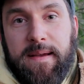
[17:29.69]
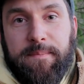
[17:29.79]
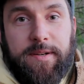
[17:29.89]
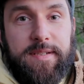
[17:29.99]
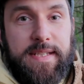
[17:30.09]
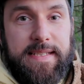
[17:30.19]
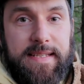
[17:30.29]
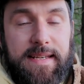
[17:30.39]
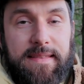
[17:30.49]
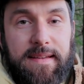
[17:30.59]
Because I
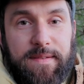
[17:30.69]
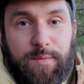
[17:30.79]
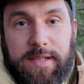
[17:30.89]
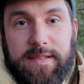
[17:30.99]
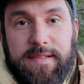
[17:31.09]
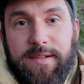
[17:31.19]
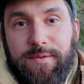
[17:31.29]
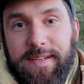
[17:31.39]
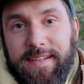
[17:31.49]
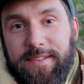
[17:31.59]
see that the world is
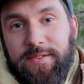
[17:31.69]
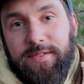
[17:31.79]
going into